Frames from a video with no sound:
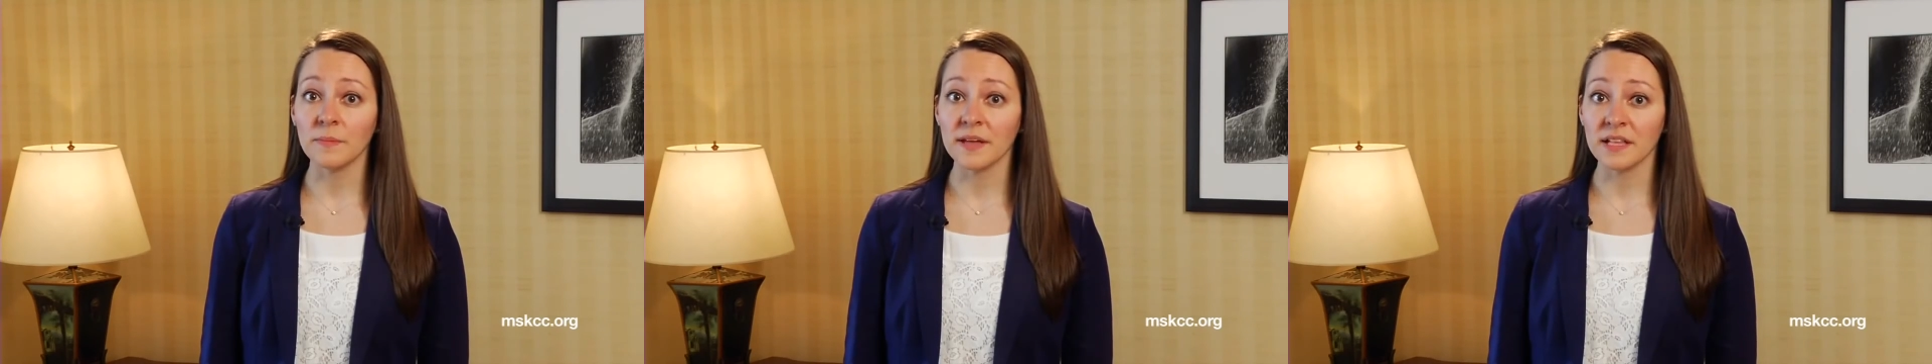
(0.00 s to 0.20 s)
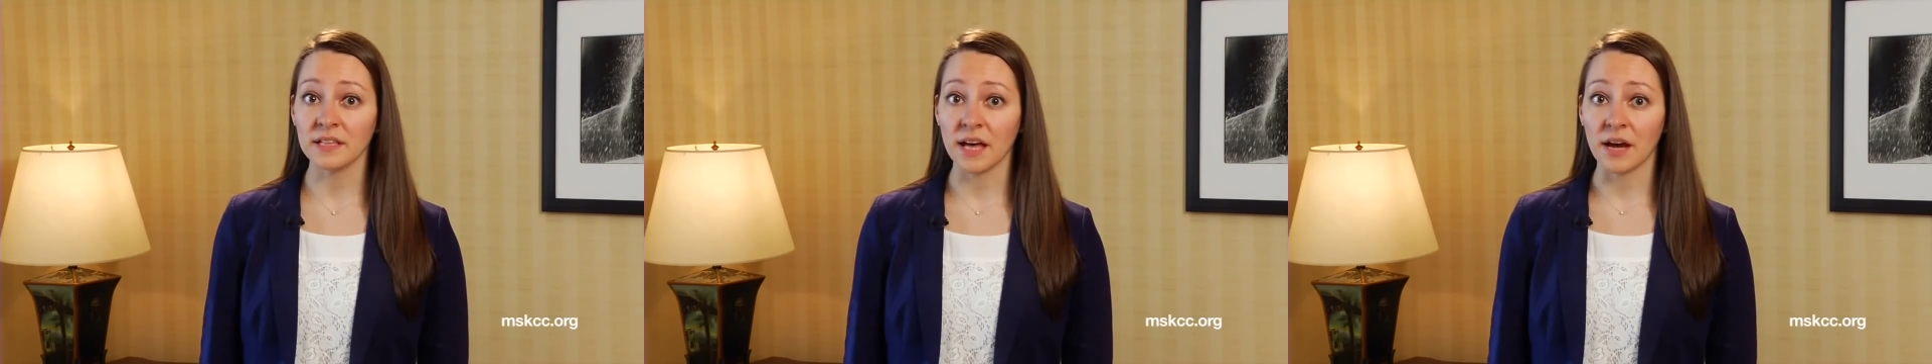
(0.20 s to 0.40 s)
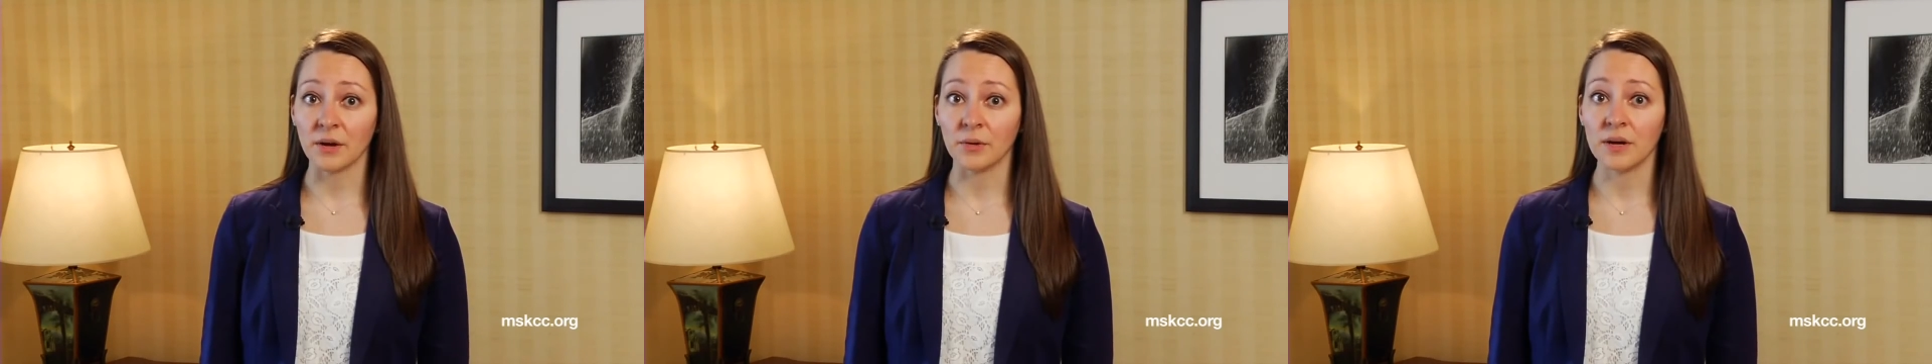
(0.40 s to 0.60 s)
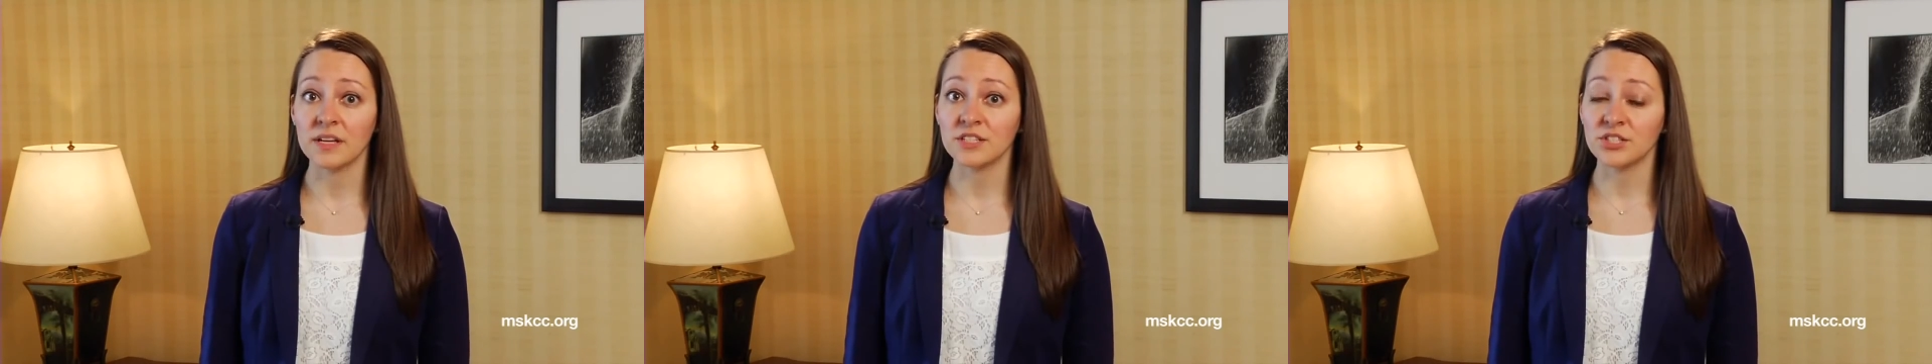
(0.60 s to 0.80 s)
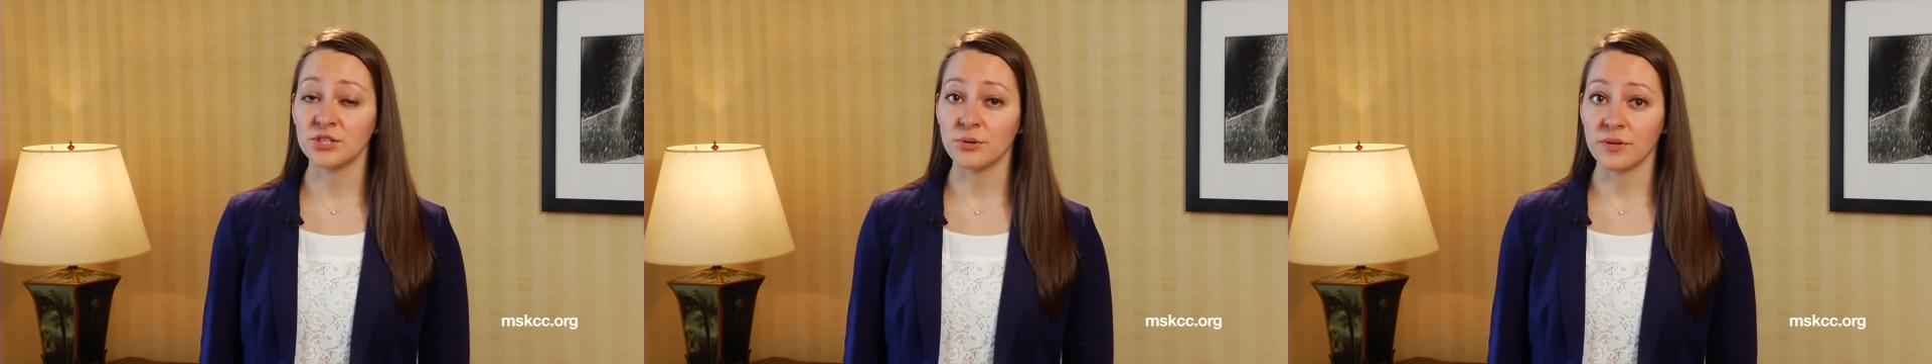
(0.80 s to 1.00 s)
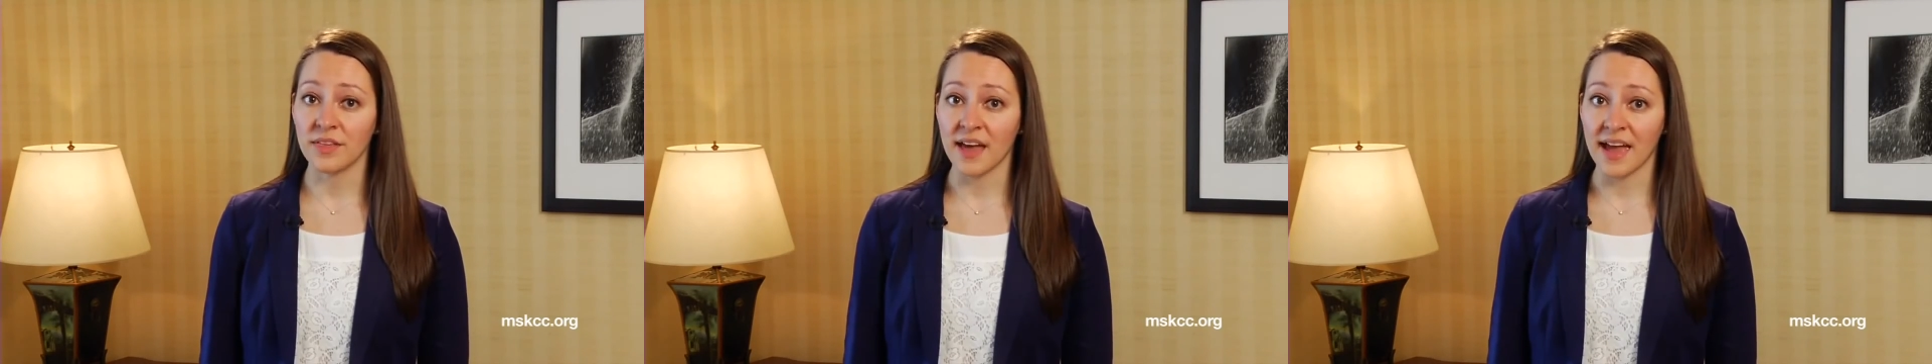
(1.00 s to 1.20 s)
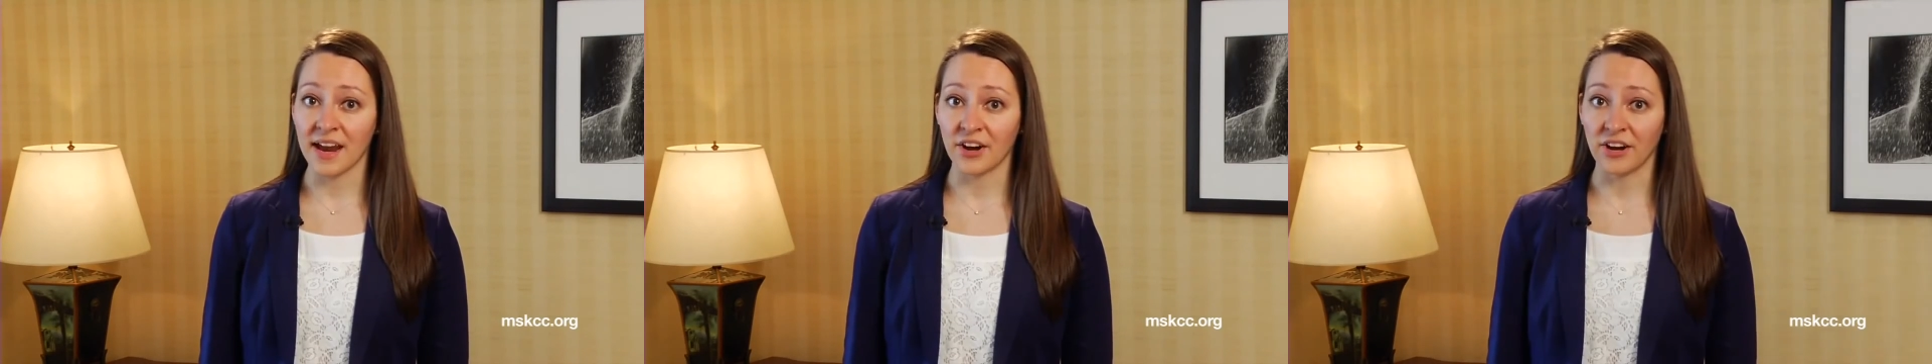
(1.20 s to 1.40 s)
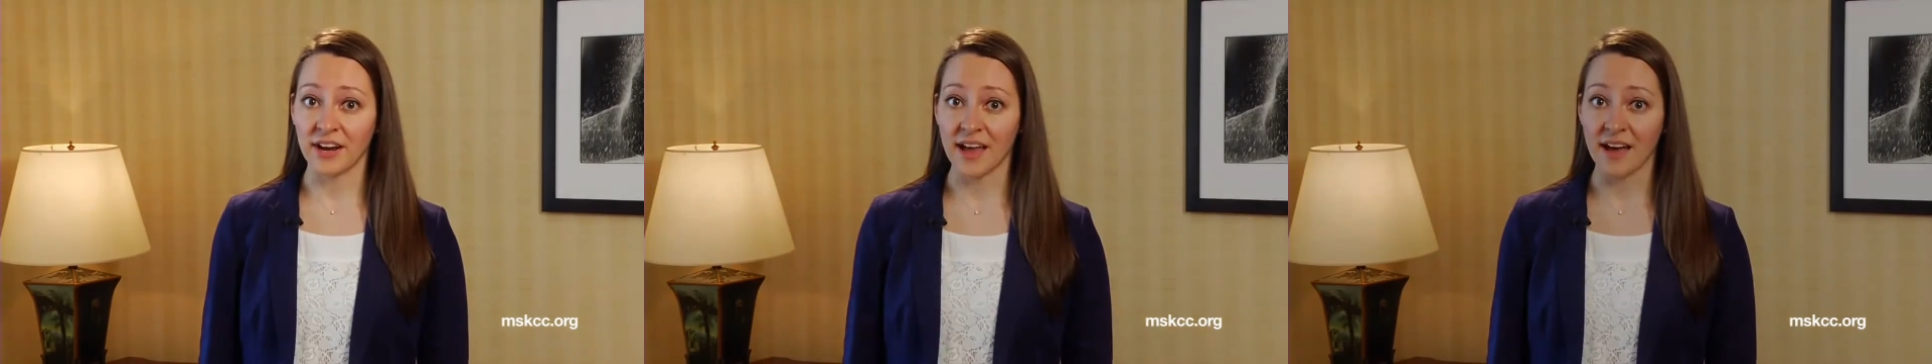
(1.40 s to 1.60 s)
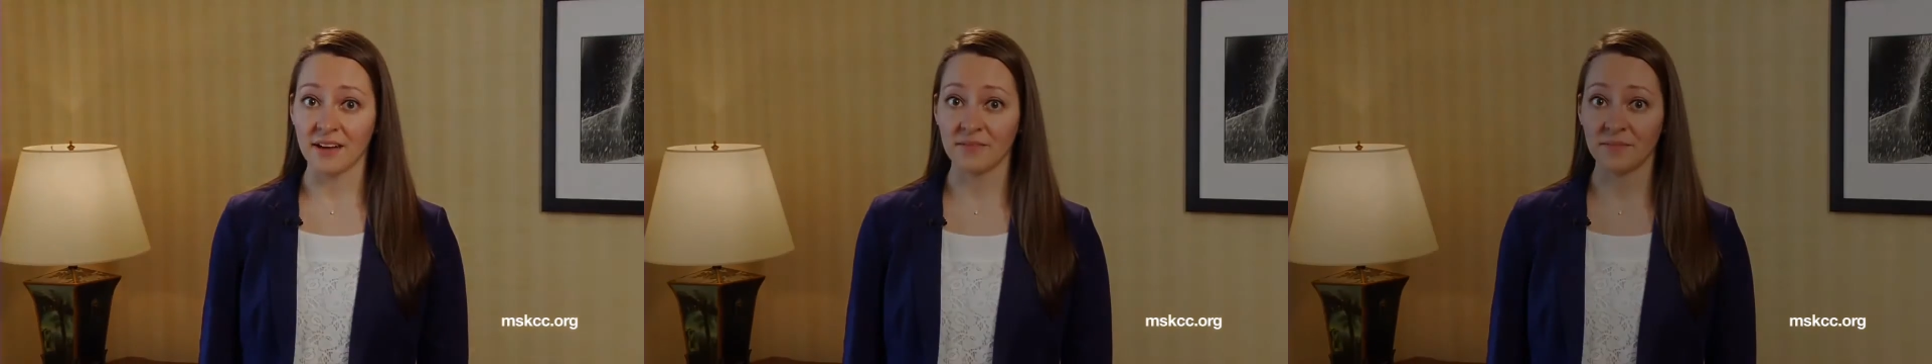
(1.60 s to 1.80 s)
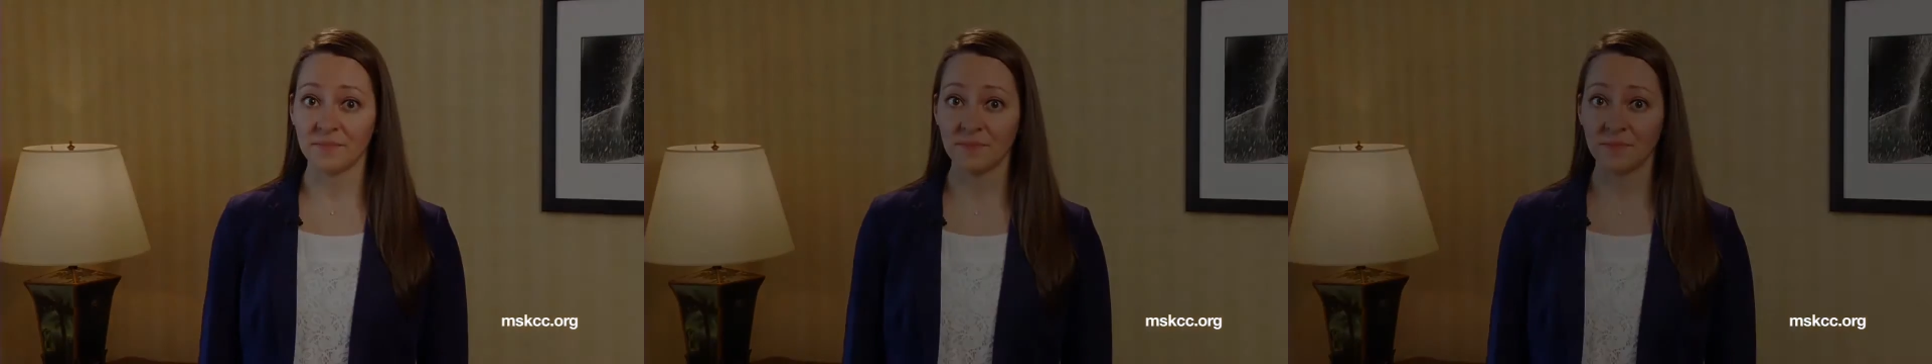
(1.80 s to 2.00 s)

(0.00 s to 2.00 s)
pillow to the area.